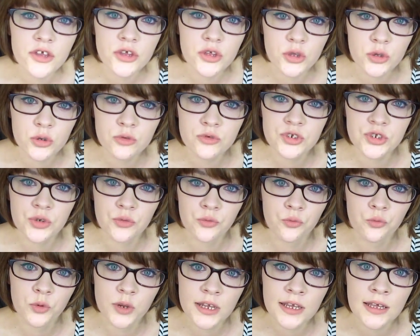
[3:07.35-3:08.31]
you to
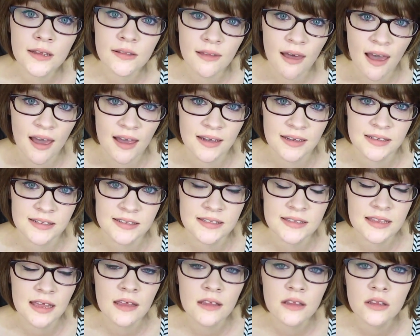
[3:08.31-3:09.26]
realize
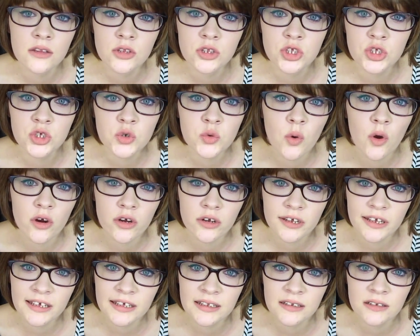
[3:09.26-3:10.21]
that you are
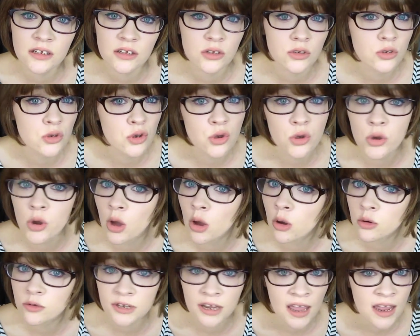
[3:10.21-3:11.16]
in
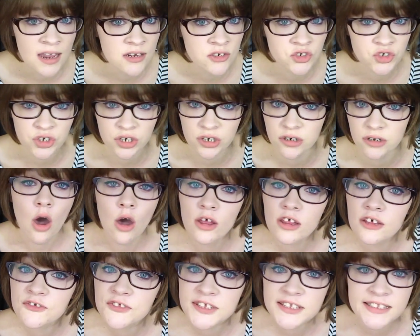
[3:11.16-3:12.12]
no danger.
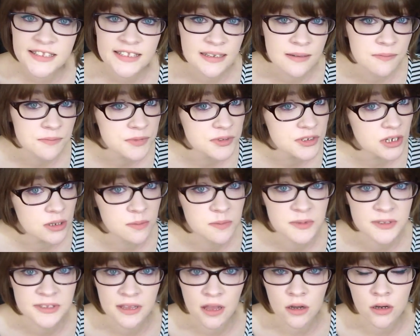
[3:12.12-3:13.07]
All of the
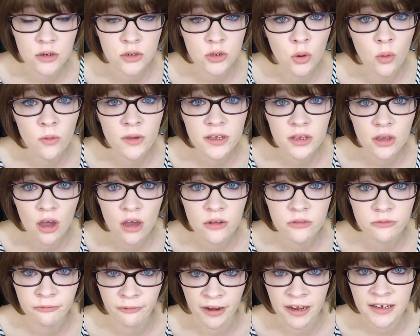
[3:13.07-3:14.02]
symptoms that are going
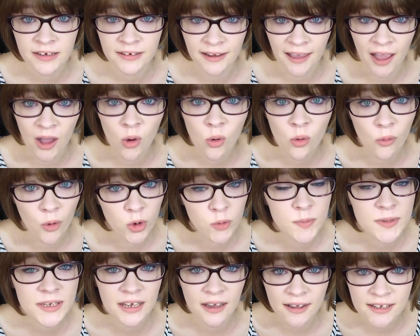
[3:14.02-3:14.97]
on right now are
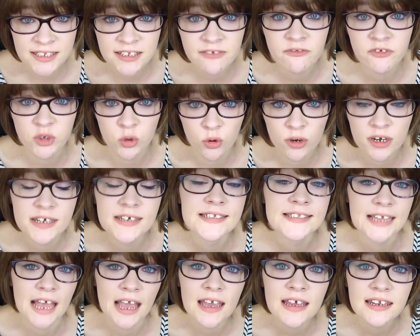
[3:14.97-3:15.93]
because of your
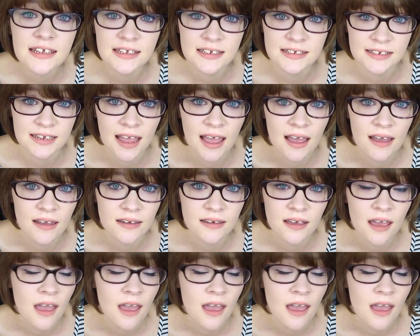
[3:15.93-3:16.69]
anxiety attack.